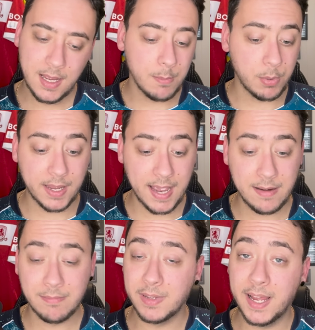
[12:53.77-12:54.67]
But
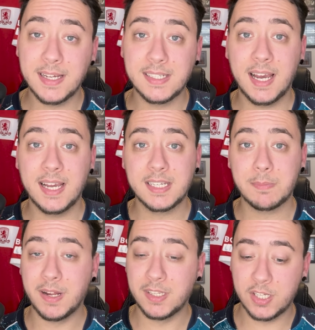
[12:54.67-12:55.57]
again, like Azaz,
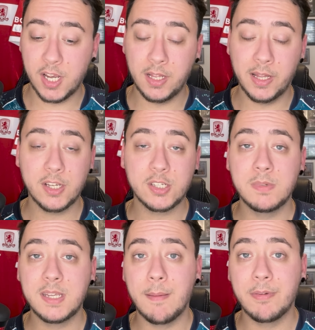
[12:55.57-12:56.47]
I'd certainly like some
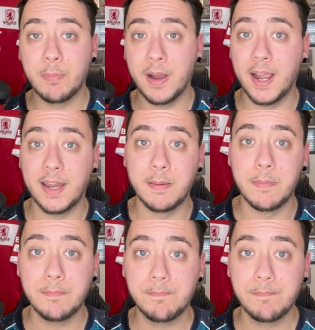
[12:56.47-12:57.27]
depth behind him.